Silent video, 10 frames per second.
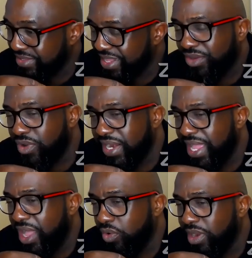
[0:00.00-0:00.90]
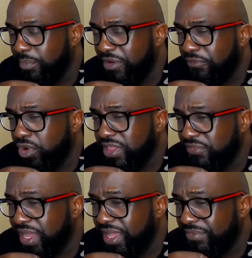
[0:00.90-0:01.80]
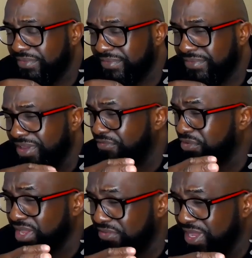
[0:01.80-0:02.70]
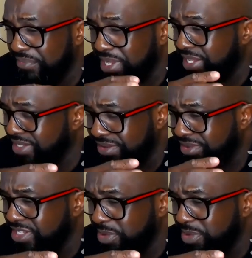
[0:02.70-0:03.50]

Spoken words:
not quite an hour, about 45 minutes. It was